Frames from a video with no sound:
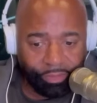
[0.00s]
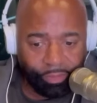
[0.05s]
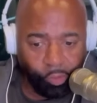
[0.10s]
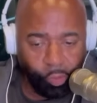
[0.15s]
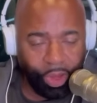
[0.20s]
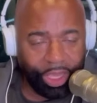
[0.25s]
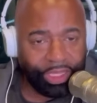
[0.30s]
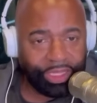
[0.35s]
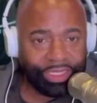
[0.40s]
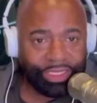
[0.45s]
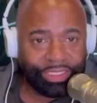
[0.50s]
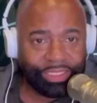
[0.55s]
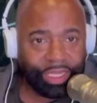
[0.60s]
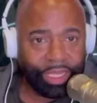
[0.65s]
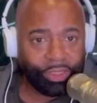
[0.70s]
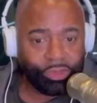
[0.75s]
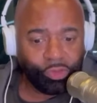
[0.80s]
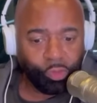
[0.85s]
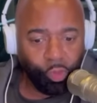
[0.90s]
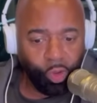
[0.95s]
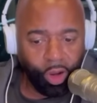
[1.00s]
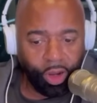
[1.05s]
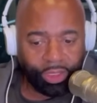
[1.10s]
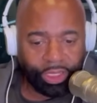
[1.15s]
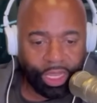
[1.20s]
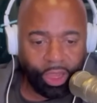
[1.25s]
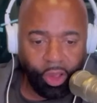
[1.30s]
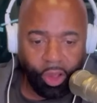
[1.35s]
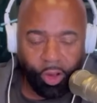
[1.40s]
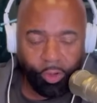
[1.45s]
The way these things
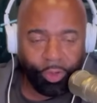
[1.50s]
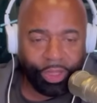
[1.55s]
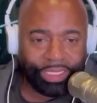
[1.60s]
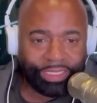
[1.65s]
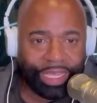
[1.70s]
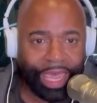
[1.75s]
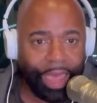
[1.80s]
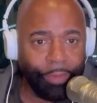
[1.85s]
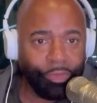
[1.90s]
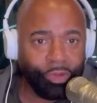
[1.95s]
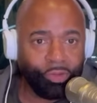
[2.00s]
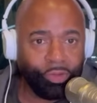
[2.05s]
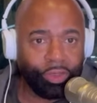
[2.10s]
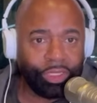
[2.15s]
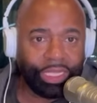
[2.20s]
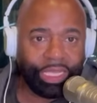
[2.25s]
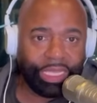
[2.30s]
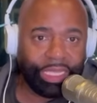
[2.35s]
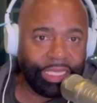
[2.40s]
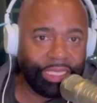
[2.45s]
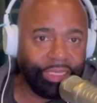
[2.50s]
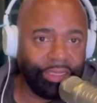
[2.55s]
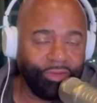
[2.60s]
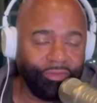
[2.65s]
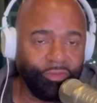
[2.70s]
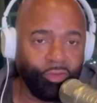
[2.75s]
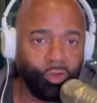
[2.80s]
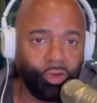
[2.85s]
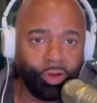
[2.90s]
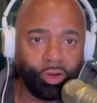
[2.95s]
work, they always happen on the
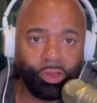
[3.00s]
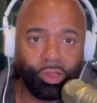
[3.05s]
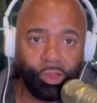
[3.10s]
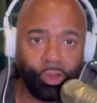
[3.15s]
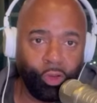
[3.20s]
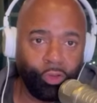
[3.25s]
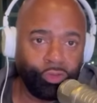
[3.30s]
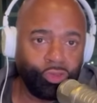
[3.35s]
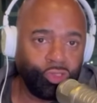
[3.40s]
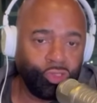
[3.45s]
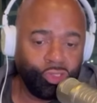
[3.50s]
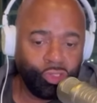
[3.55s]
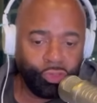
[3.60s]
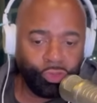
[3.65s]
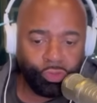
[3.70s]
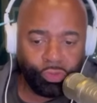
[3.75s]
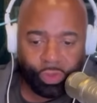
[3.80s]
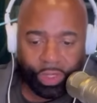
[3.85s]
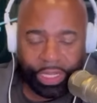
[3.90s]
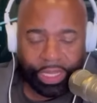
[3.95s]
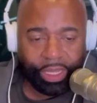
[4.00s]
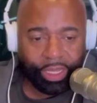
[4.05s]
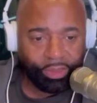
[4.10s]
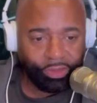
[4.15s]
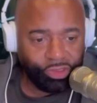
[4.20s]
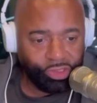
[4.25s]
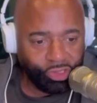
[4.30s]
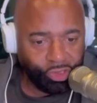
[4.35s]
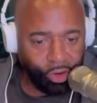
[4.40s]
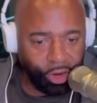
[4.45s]
eve or close to
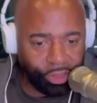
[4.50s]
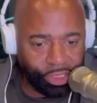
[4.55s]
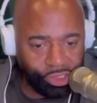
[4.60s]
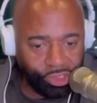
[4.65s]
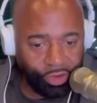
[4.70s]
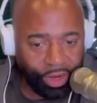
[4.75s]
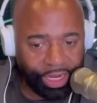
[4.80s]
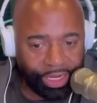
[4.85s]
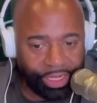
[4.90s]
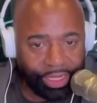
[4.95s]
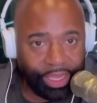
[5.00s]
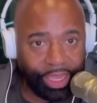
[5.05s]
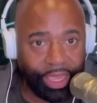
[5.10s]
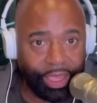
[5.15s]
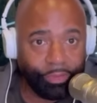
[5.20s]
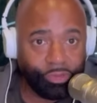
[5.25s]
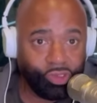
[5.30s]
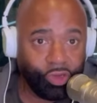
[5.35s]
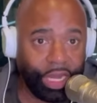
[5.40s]
the start of training camp.